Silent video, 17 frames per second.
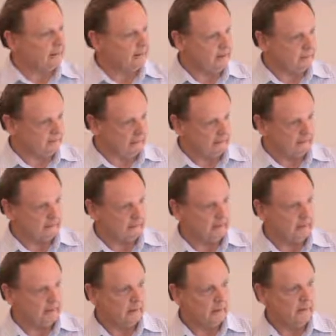and them.
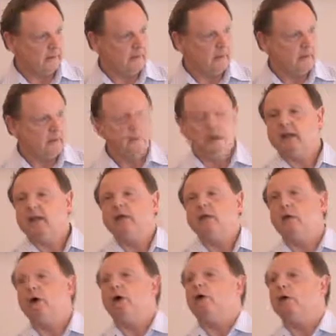We
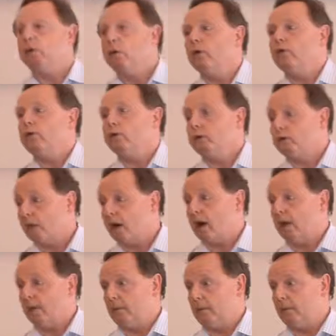can not want to
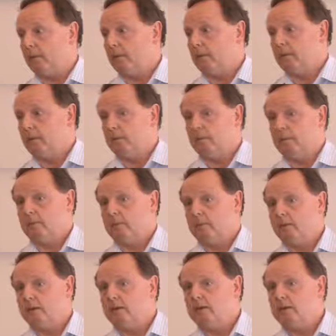grow.
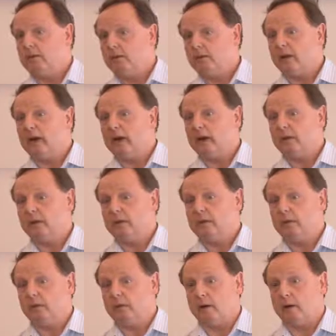We can desire
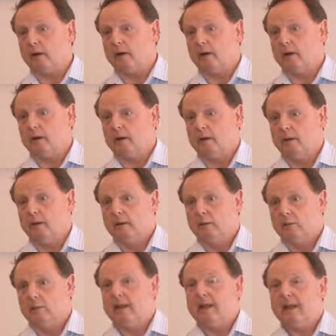not to grow.
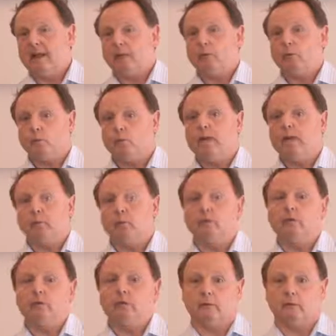But if we
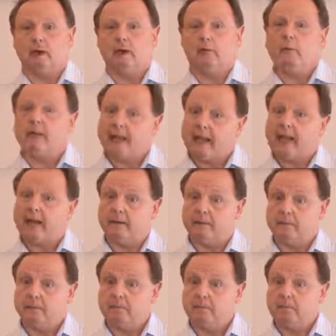want to grow, we
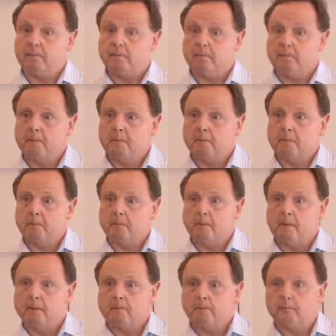can
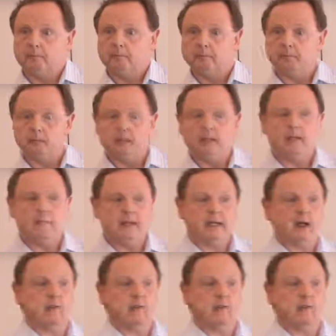we can